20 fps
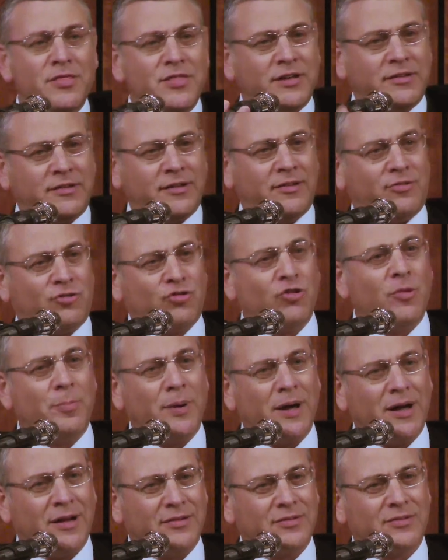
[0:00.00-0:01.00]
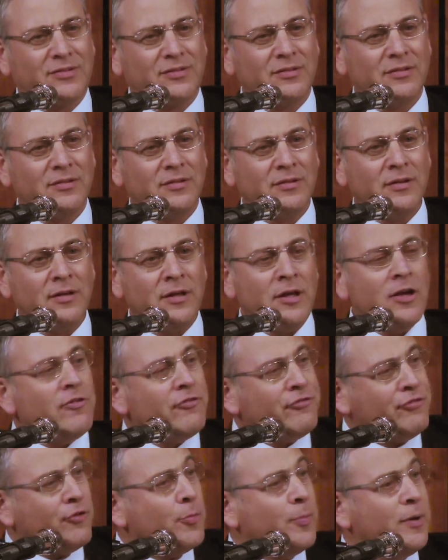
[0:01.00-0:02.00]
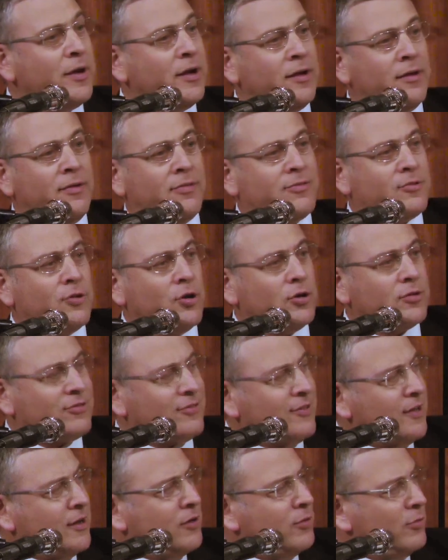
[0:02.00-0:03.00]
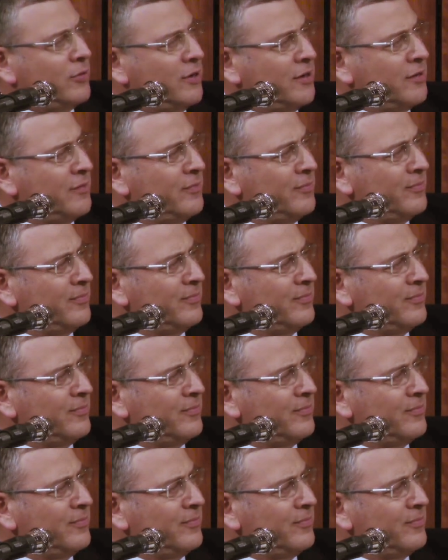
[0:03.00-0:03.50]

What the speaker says: that it's Shabbat. For me, it's not secular.